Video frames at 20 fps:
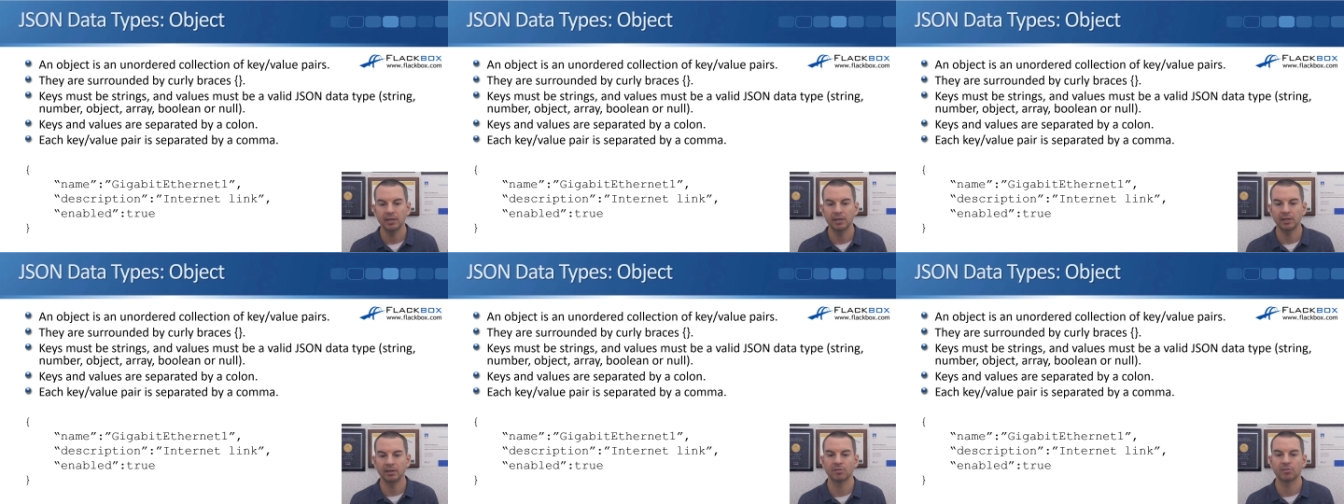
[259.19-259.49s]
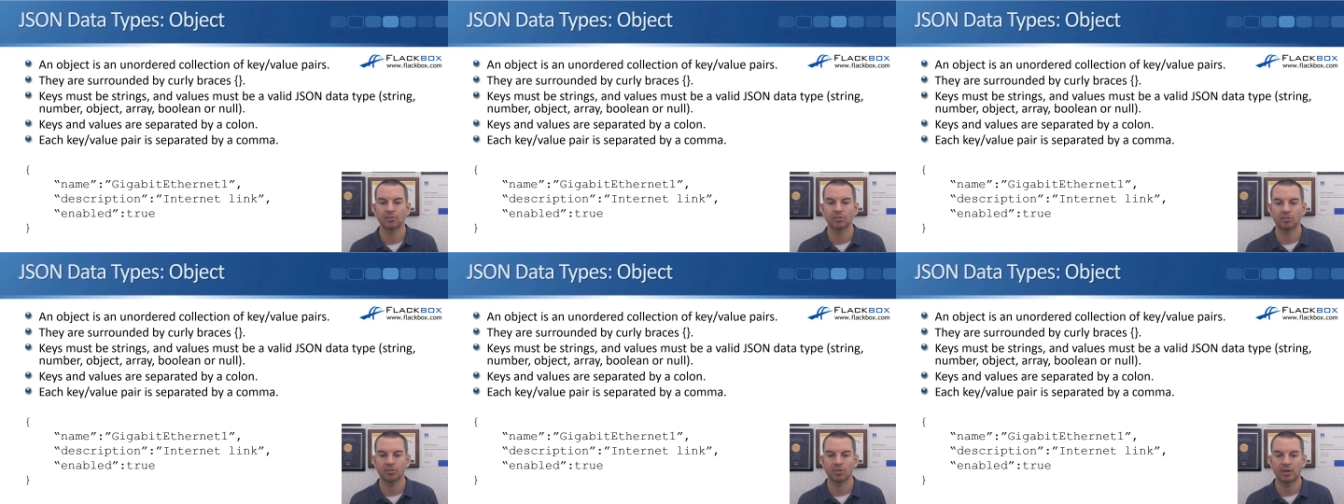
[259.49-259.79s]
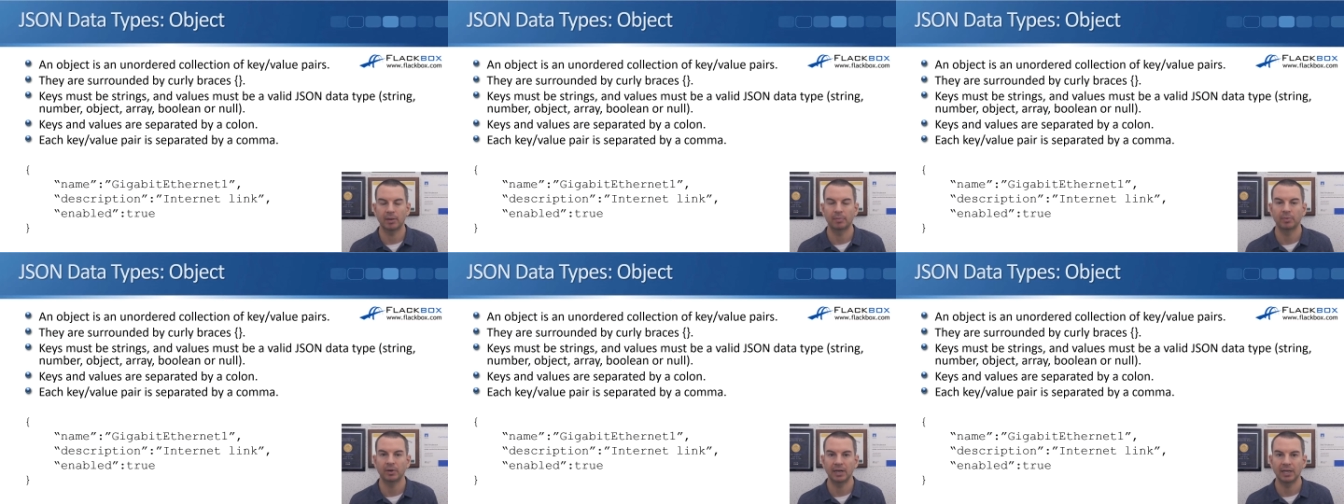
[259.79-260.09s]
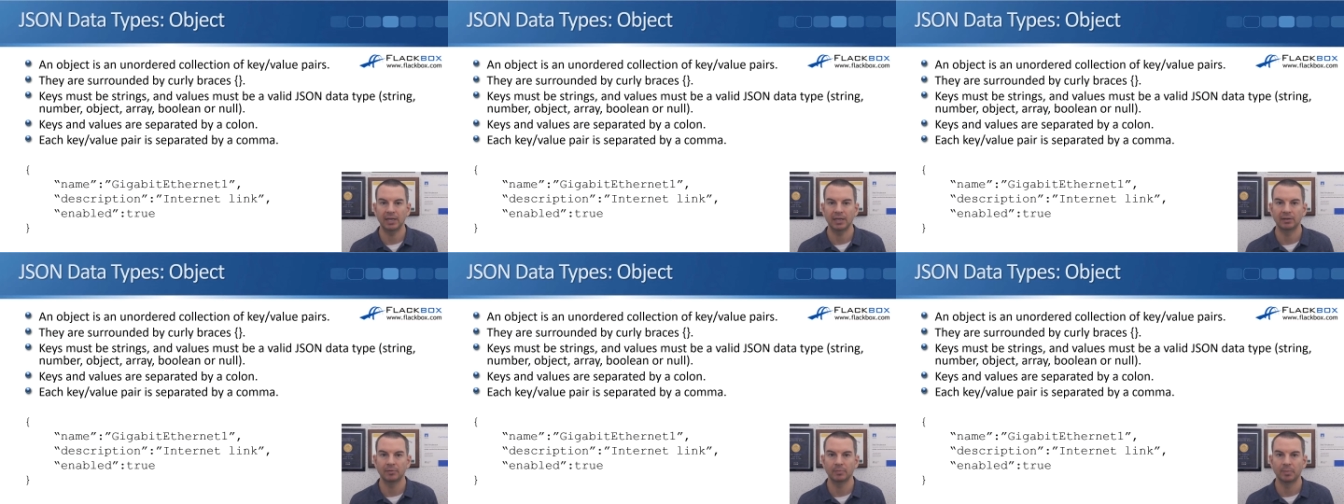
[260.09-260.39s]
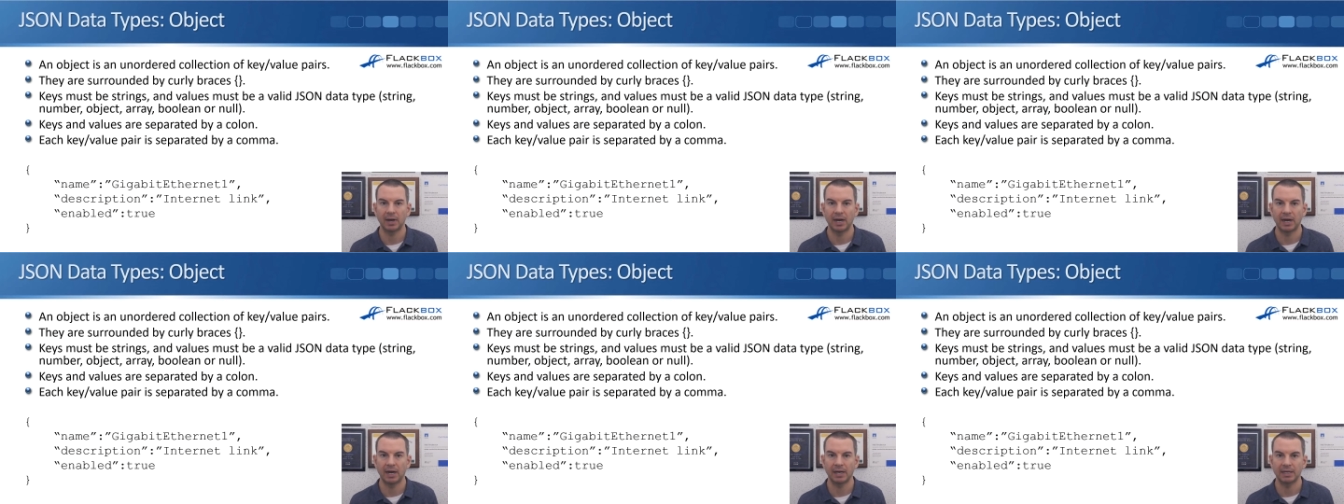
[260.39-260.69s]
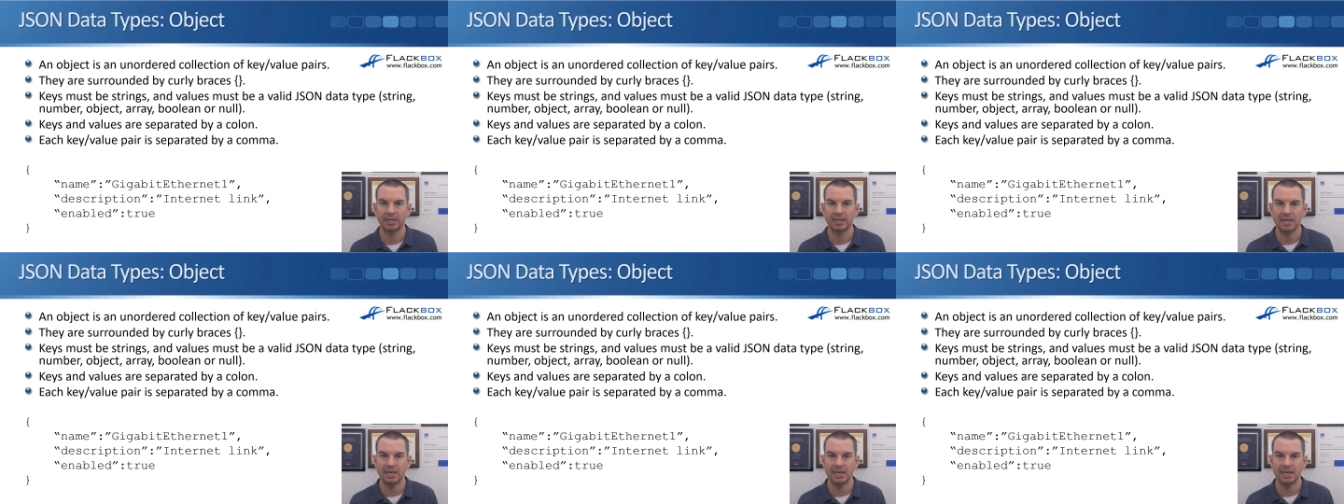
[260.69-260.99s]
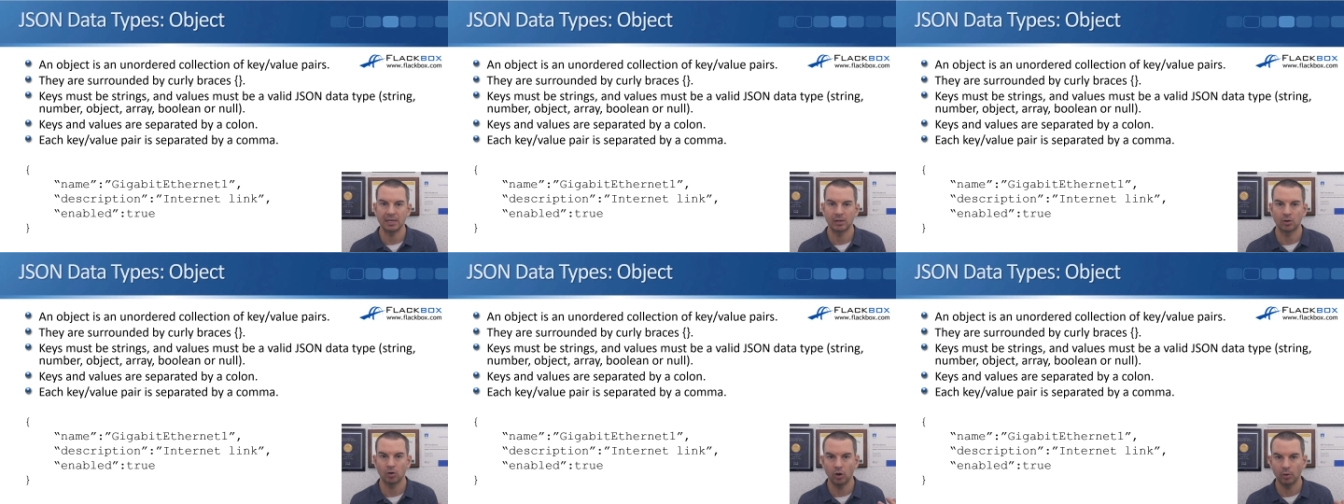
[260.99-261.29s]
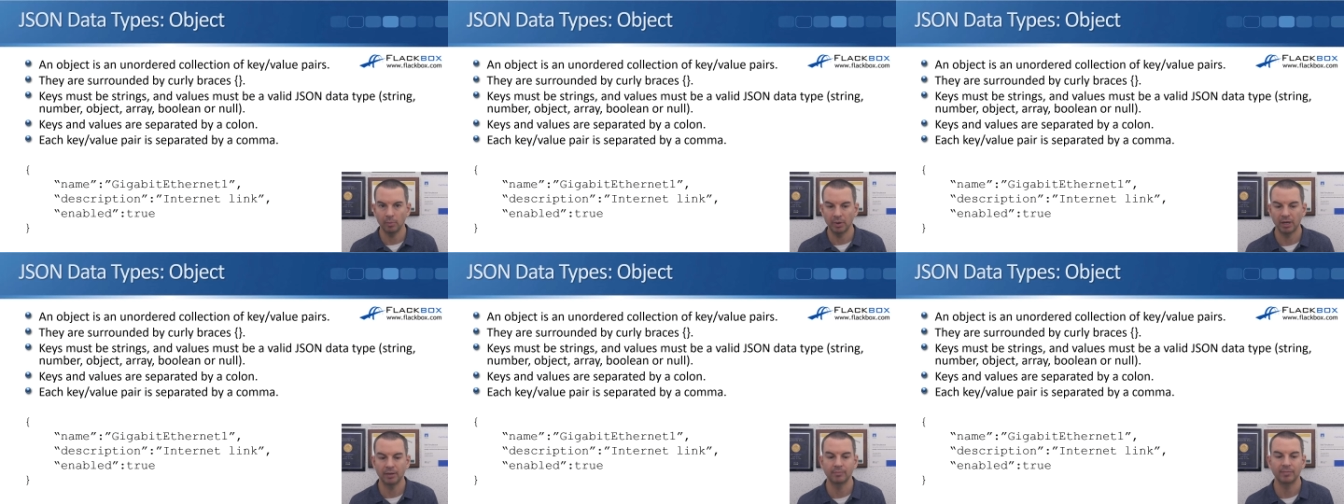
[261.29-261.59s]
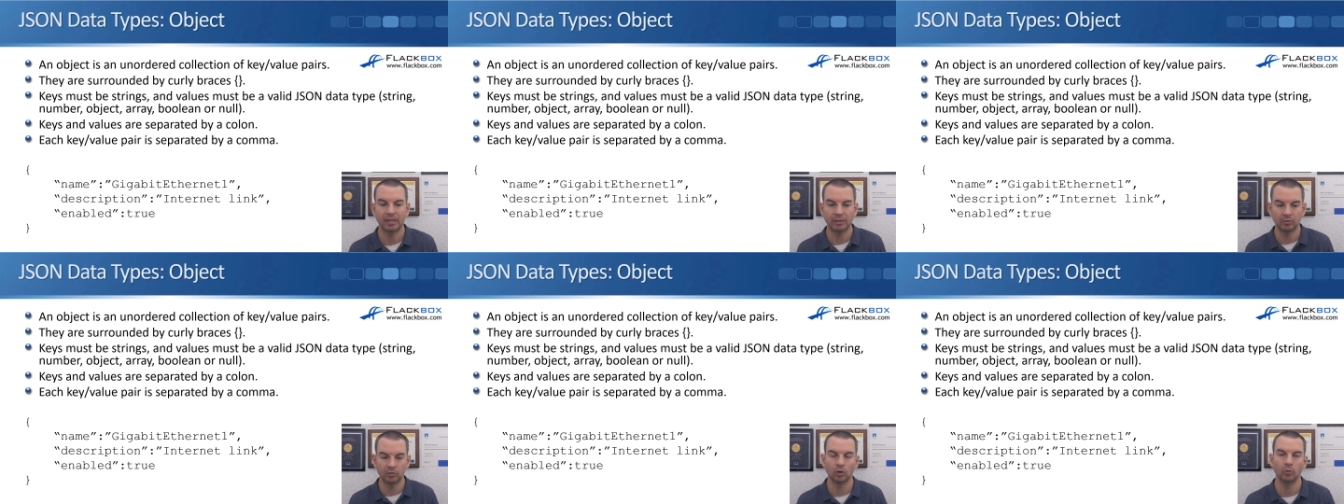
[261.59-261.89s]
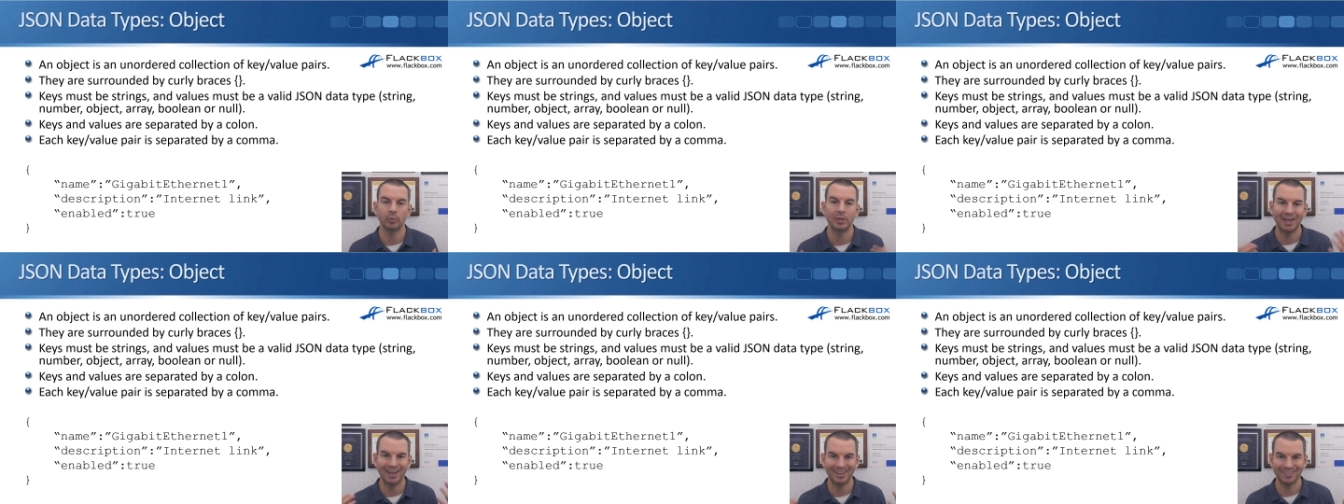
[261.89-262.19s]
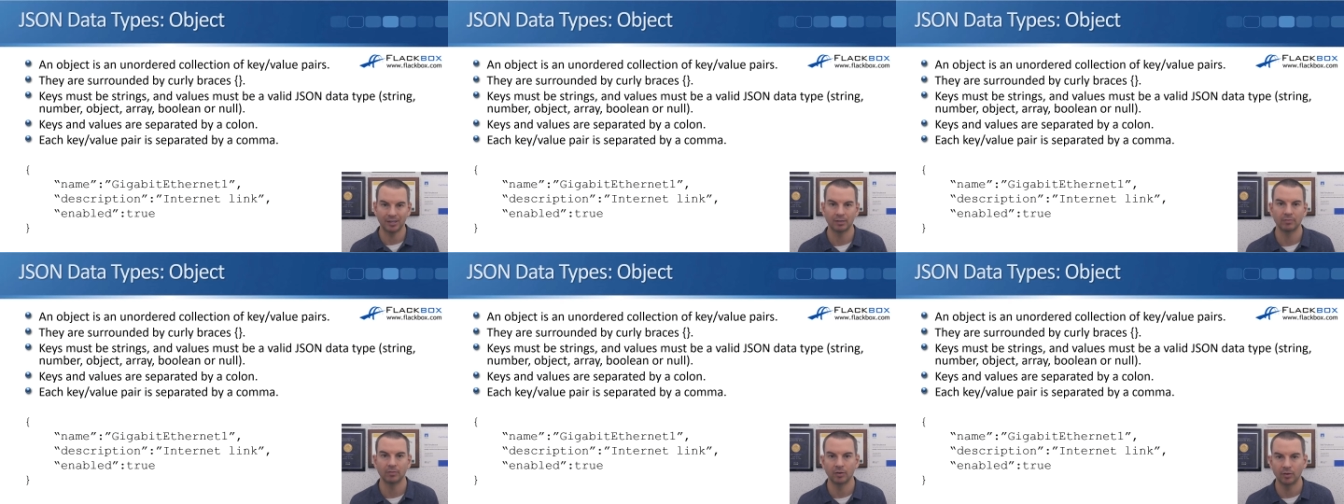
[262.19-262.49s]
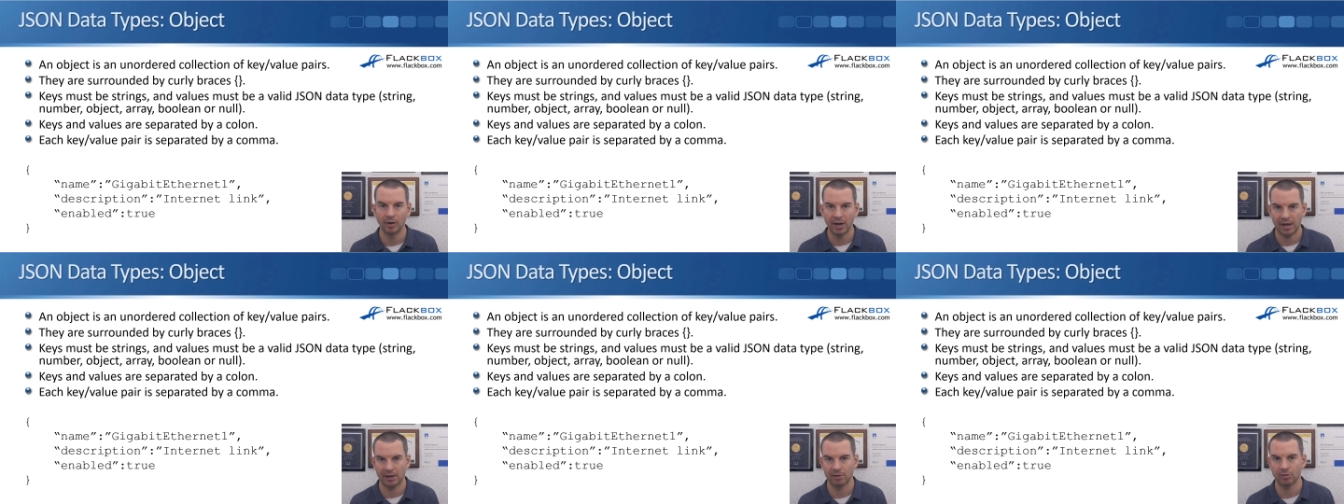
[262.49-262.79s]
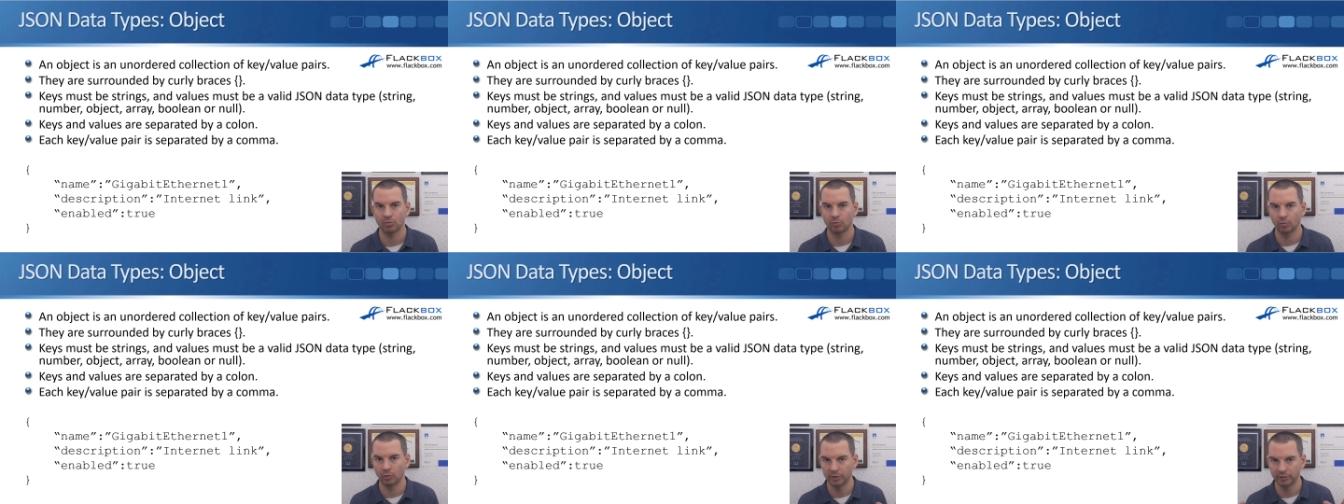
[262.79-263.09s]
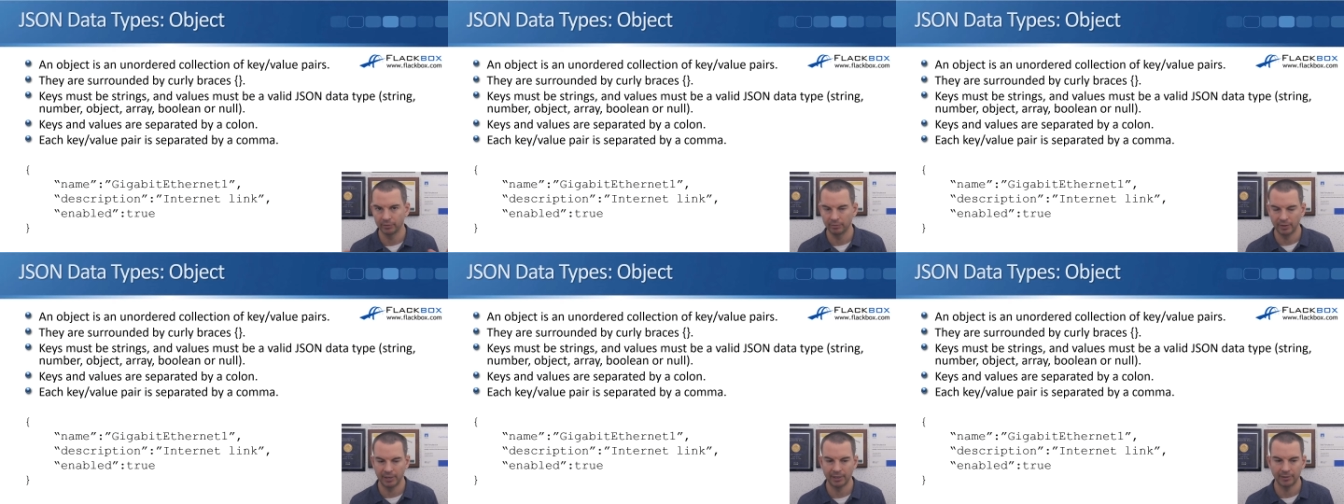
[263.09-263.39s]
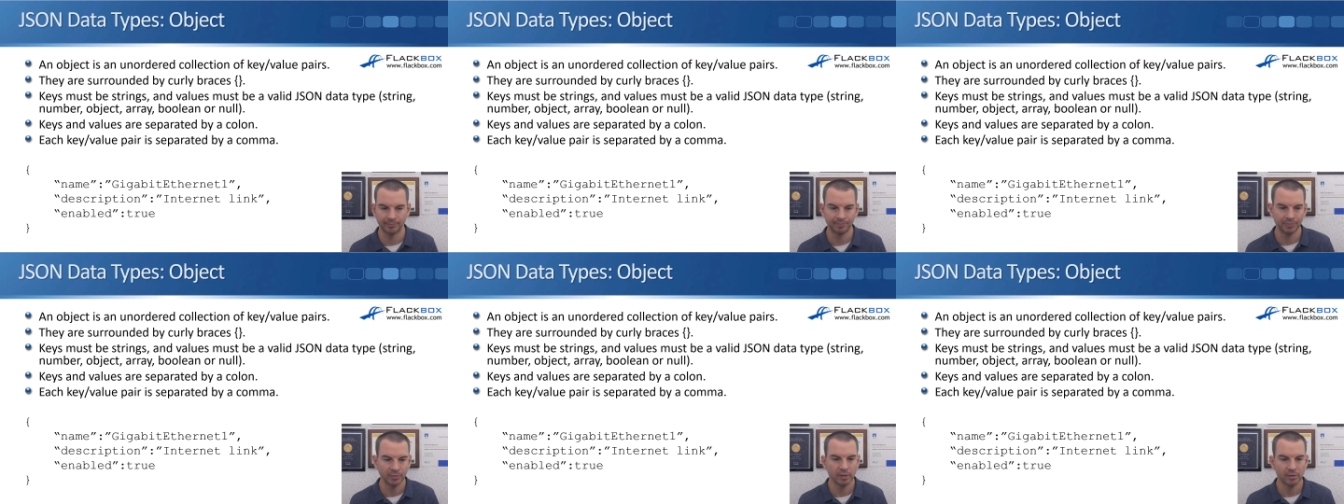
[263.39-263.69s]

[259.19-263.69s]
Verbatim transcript: is separated by a comma until we get to the last one there.